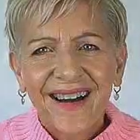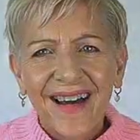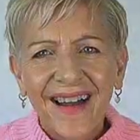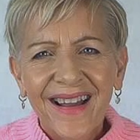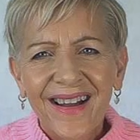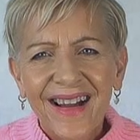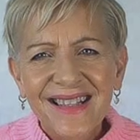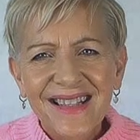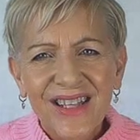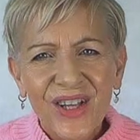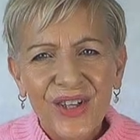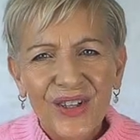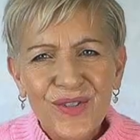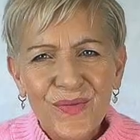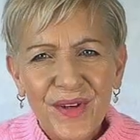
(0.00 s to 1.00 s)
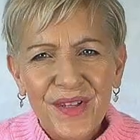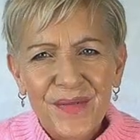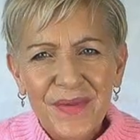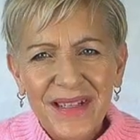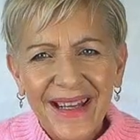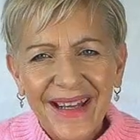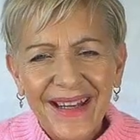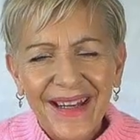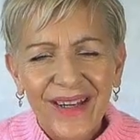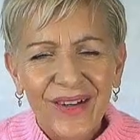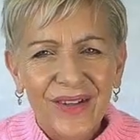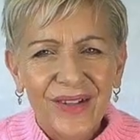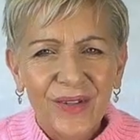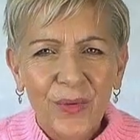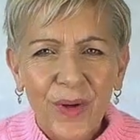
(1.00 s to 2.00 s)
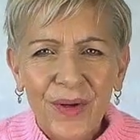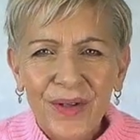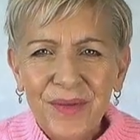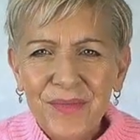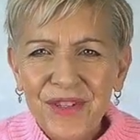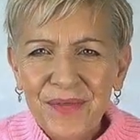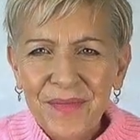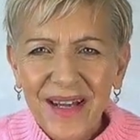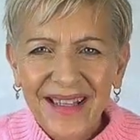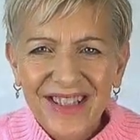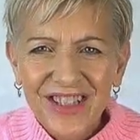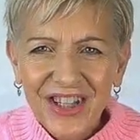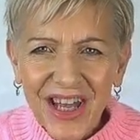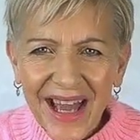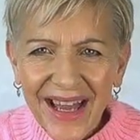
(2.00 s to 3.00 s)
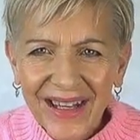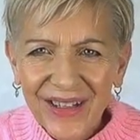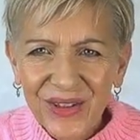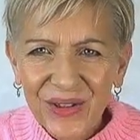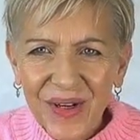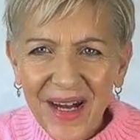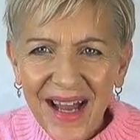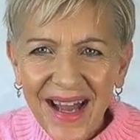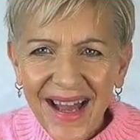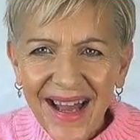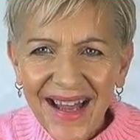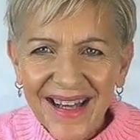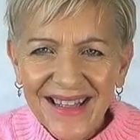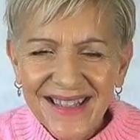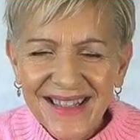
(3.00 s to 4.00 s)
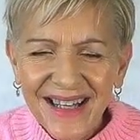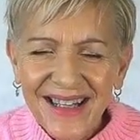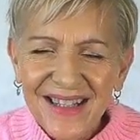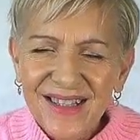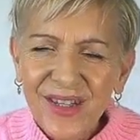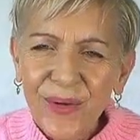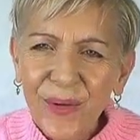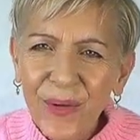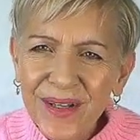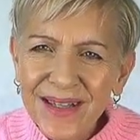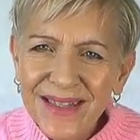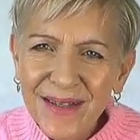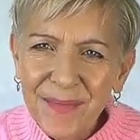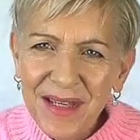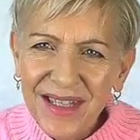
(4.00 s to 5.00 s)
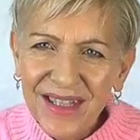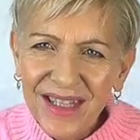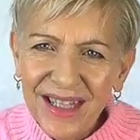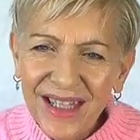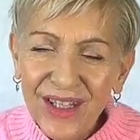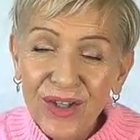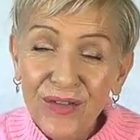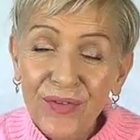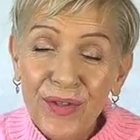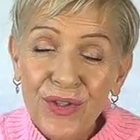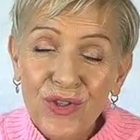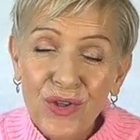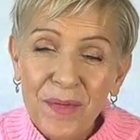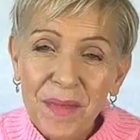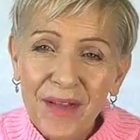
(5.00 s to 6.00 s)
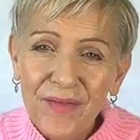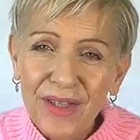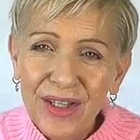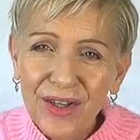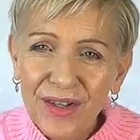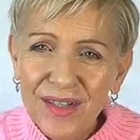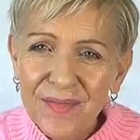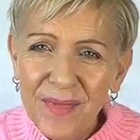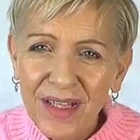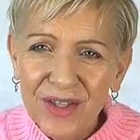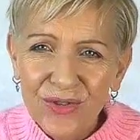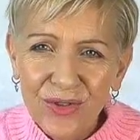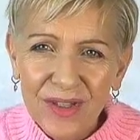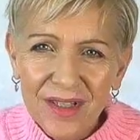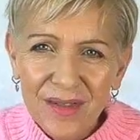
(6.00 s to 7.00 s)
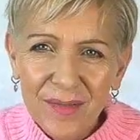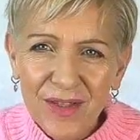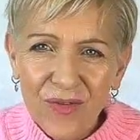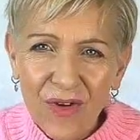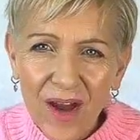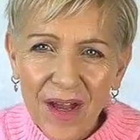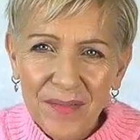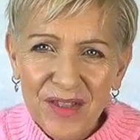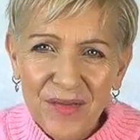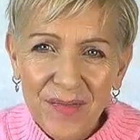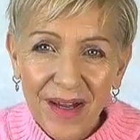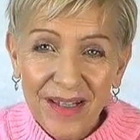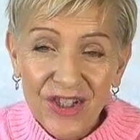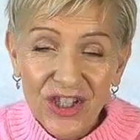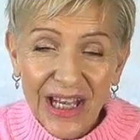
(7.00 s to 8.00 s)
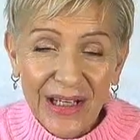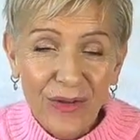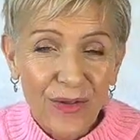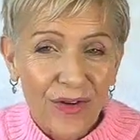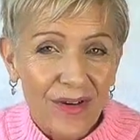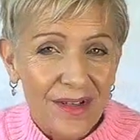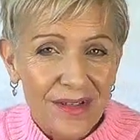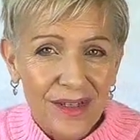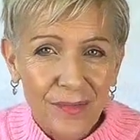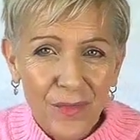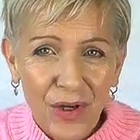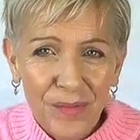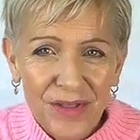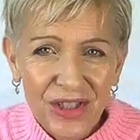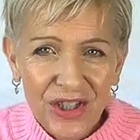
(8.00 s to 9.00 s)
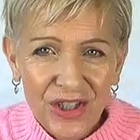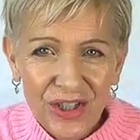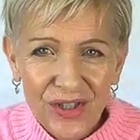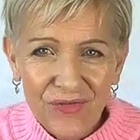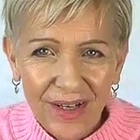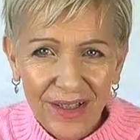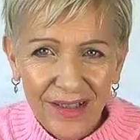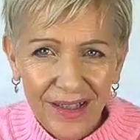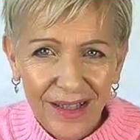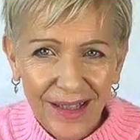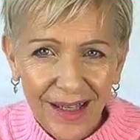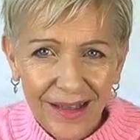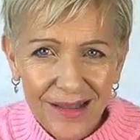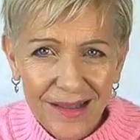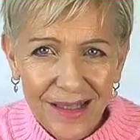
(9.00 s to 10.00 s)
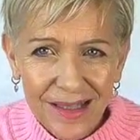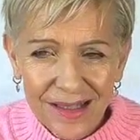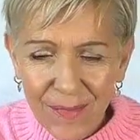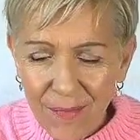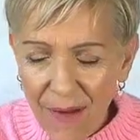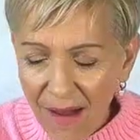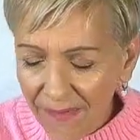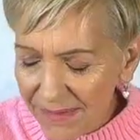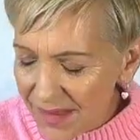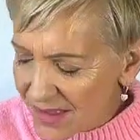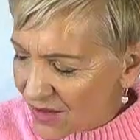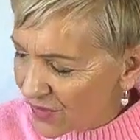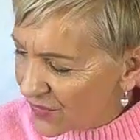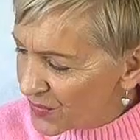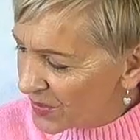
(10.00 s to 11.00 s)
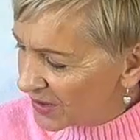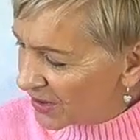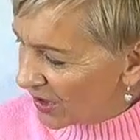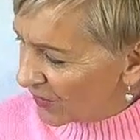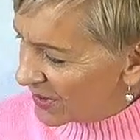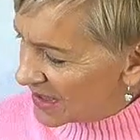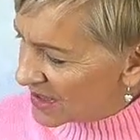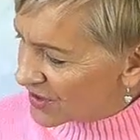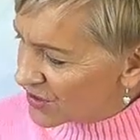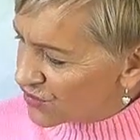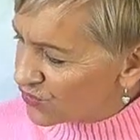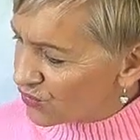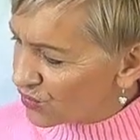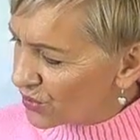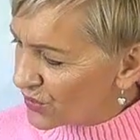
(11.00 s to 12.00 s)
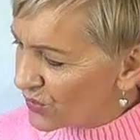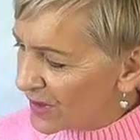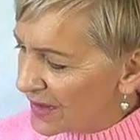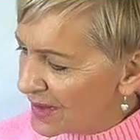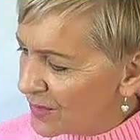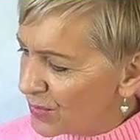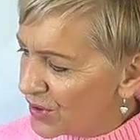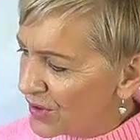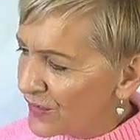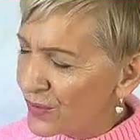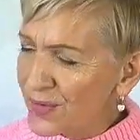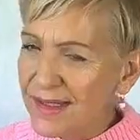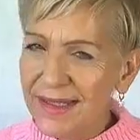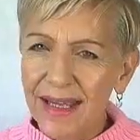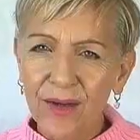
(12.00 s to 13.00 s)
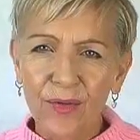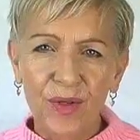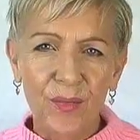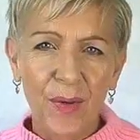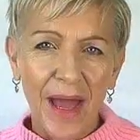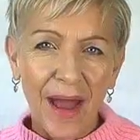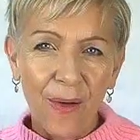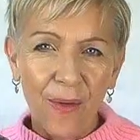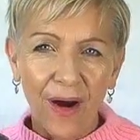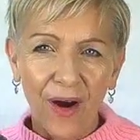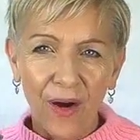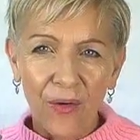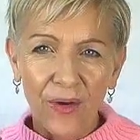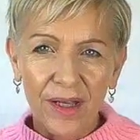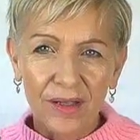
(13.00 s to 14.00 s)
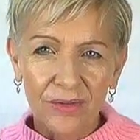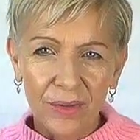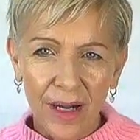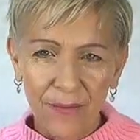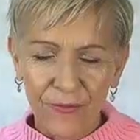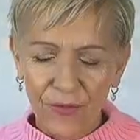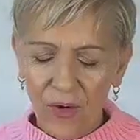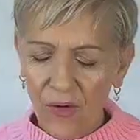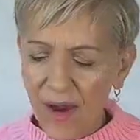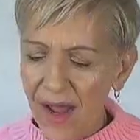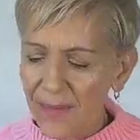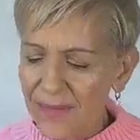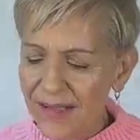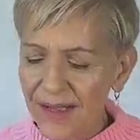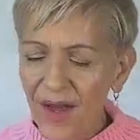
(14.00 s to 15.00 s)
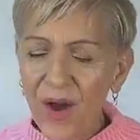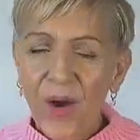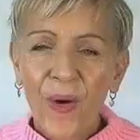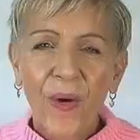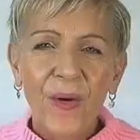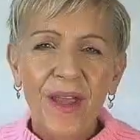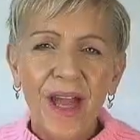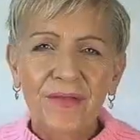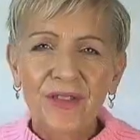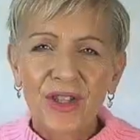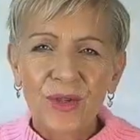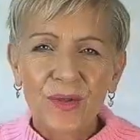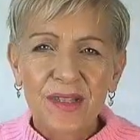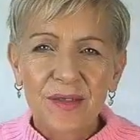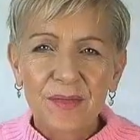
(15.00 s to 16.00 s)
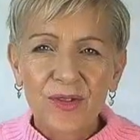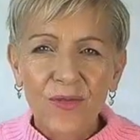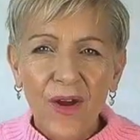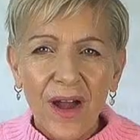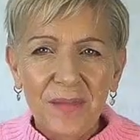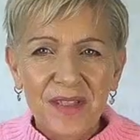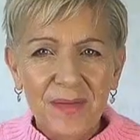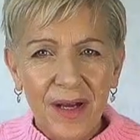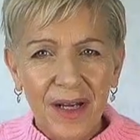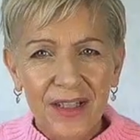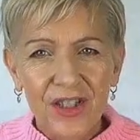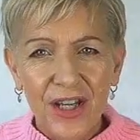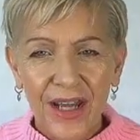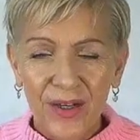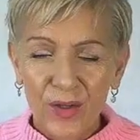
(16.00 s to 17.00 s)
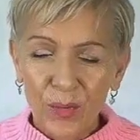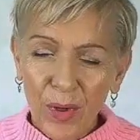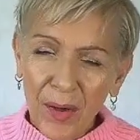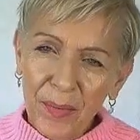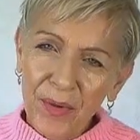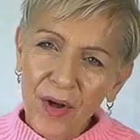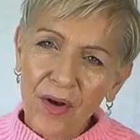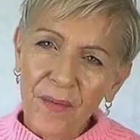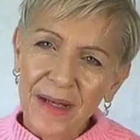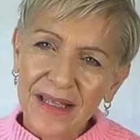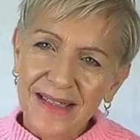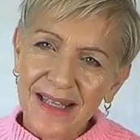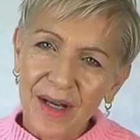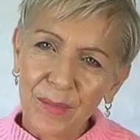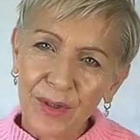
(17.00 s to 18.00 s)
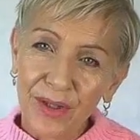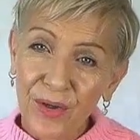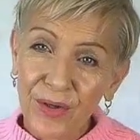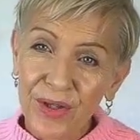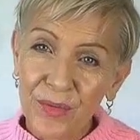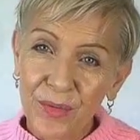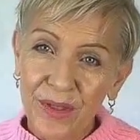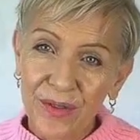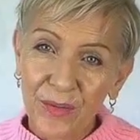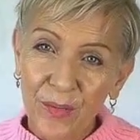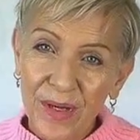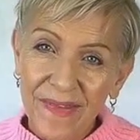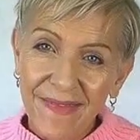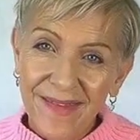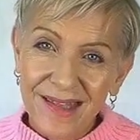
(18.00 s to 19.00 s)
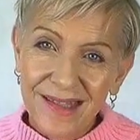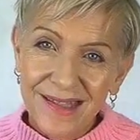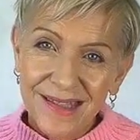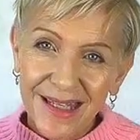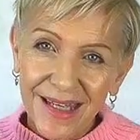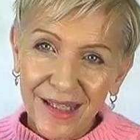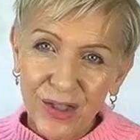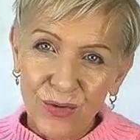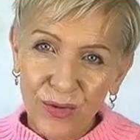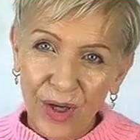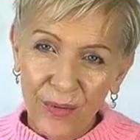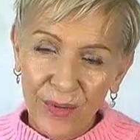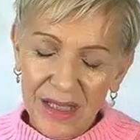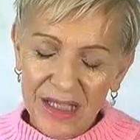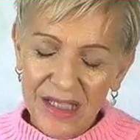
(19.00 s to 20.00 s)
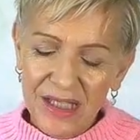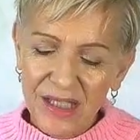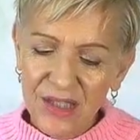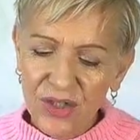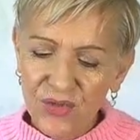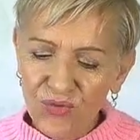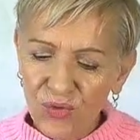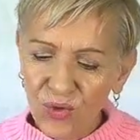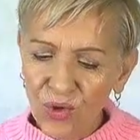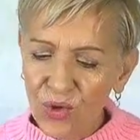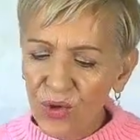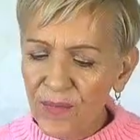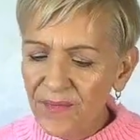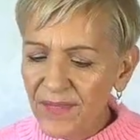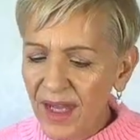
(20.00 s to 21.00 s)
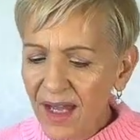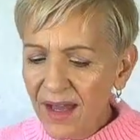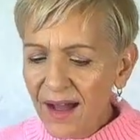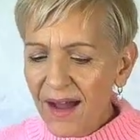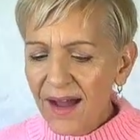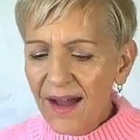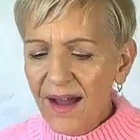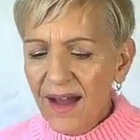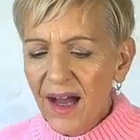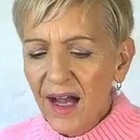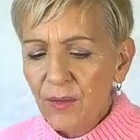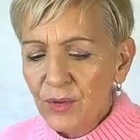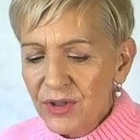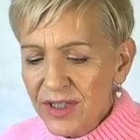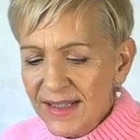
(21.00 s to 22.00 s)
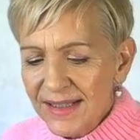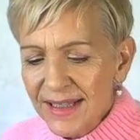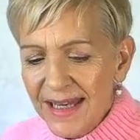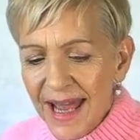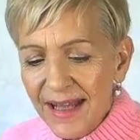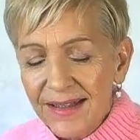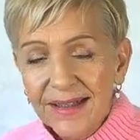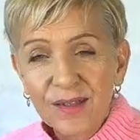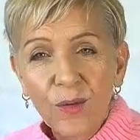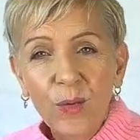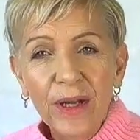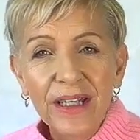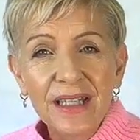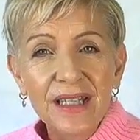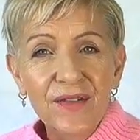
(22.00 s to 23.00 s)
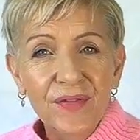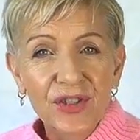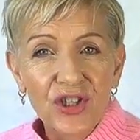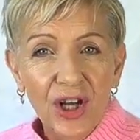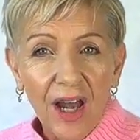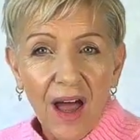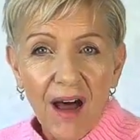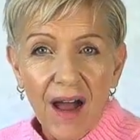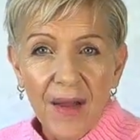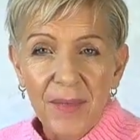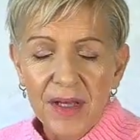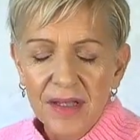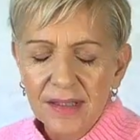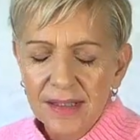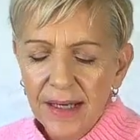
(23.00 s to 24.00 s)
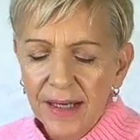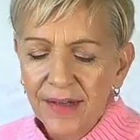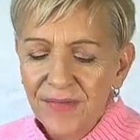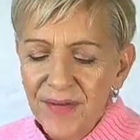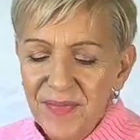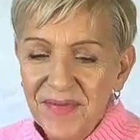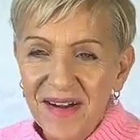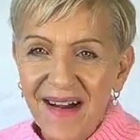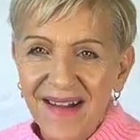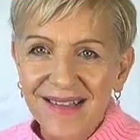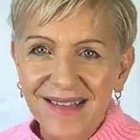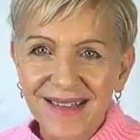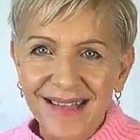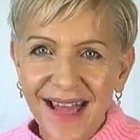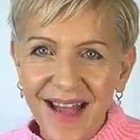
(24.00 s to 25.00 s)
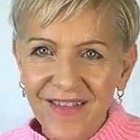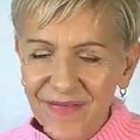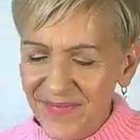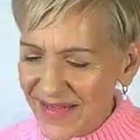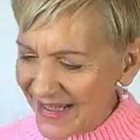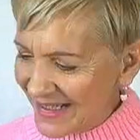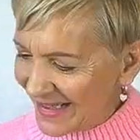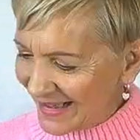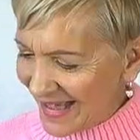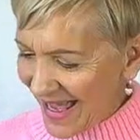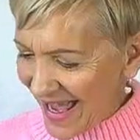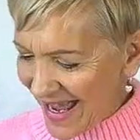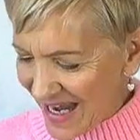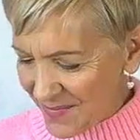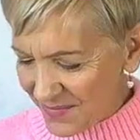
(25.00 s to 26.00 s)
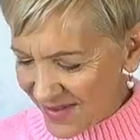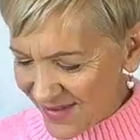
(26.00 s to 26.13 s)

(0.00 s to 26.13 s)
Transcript: Hi guys and girls, Rose Burnett here and welcome to my channel. And so awesome that you're here. If you enjoy my videos, make sure to subscribe to my channel. There are some competitions running again this month. So if you want to go into the draw to win the beautiful Sacred Power Oracle up for grabs, all you have to do is subscribe to my channel, pop a comment down below you want to win this deck, you'll go into the draw. I will just announce the winners for July because none of the prizes have been claimed.